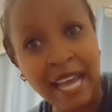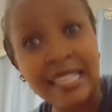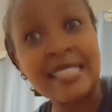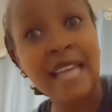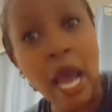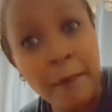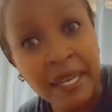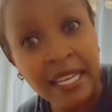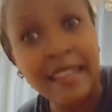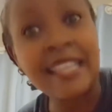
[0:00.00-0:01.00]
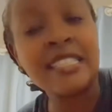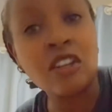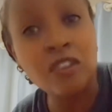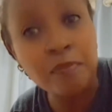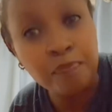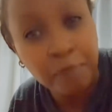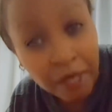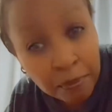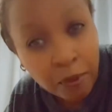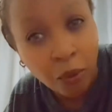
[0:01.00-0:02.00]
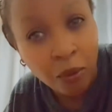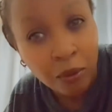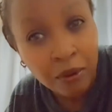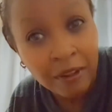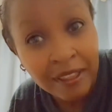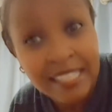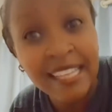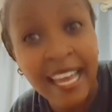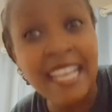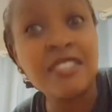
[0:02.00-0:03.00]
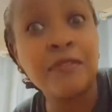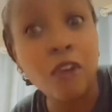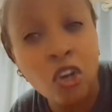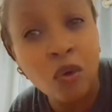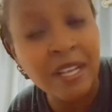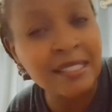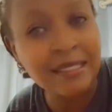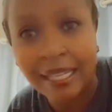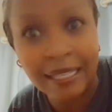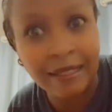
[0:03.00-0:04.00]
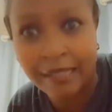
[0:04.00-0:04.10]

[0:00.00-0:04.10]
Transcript: And it's happening and there's a lot of people. This guy has followers like